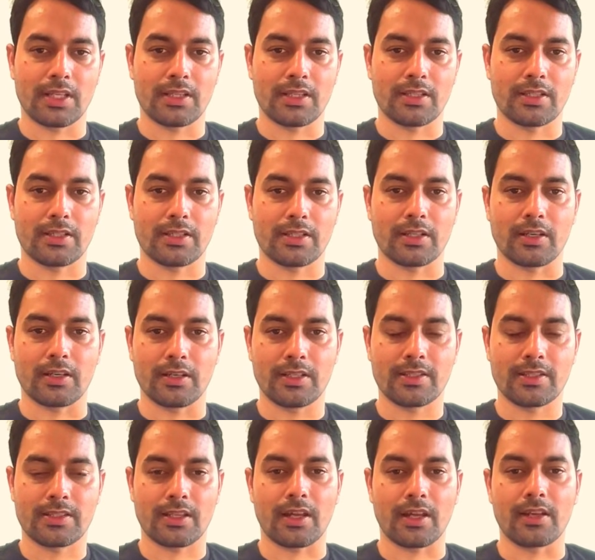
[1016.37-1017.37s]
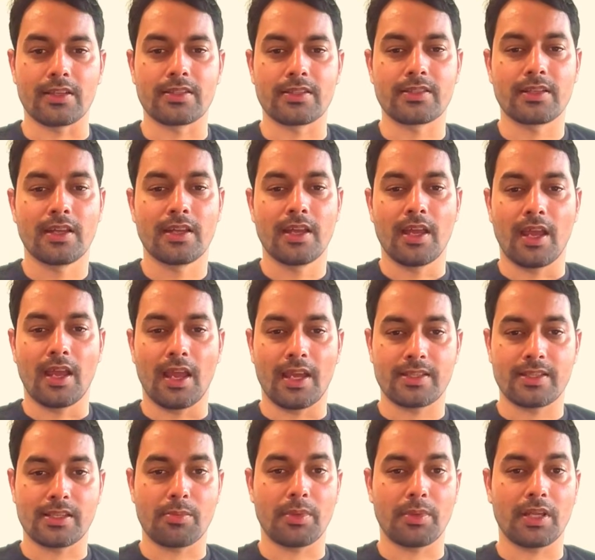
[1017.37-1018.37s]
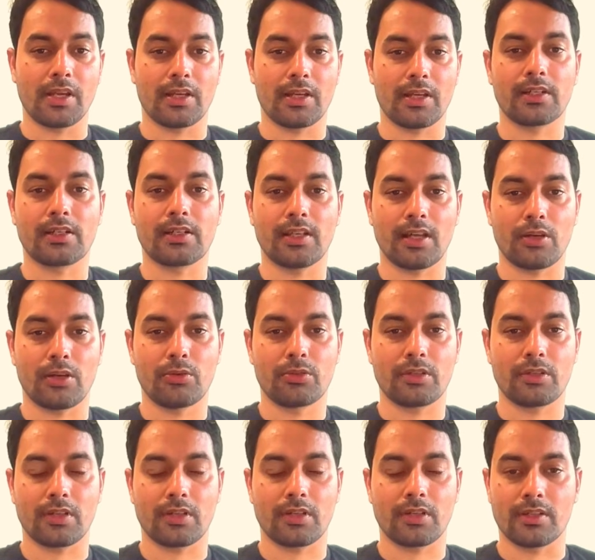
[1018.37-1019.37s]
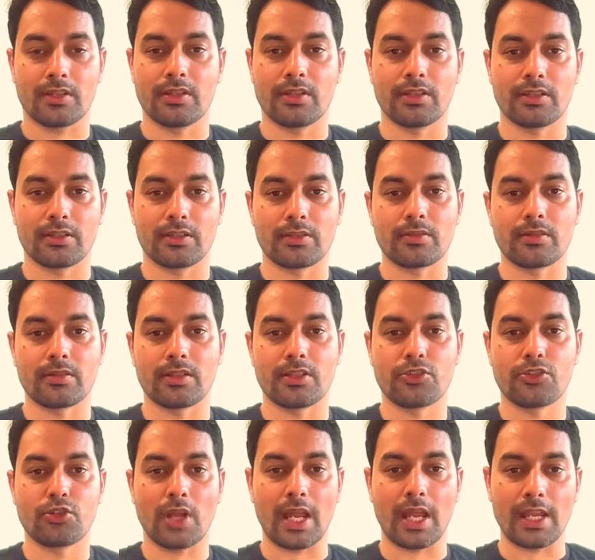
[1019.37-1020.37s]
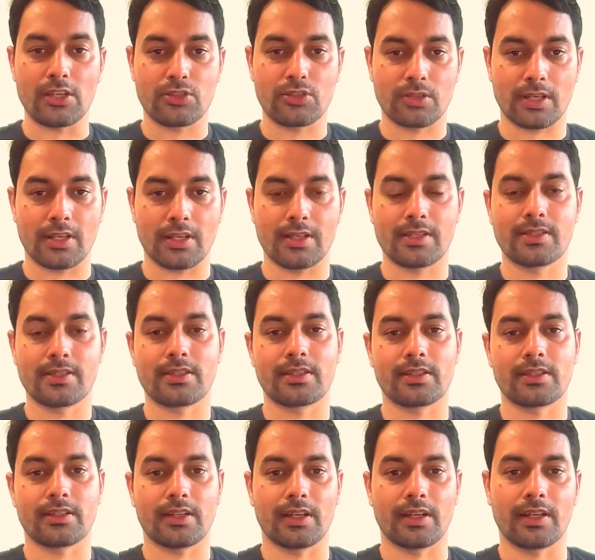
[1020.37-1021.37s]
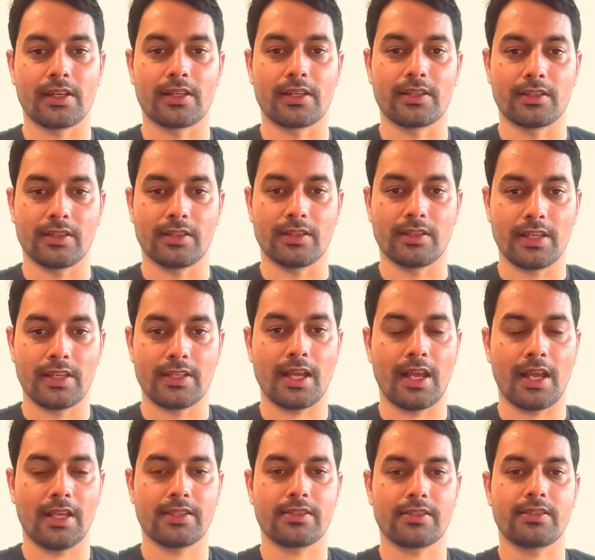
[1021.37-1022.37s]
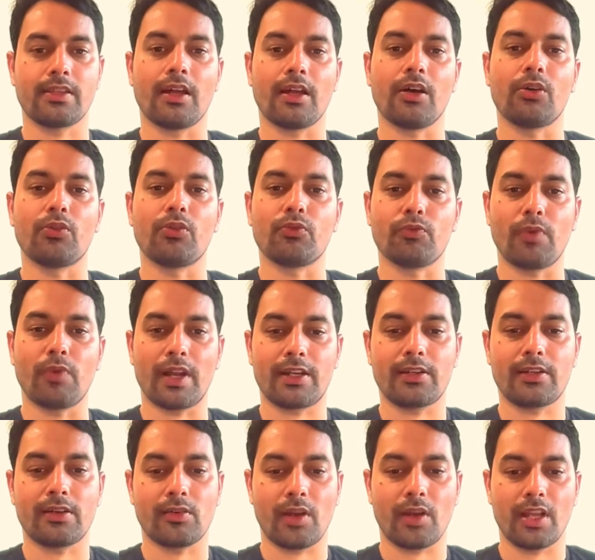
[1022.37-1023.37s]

in the earlier slides, SAP HANA Cloud, the change is like it has now vector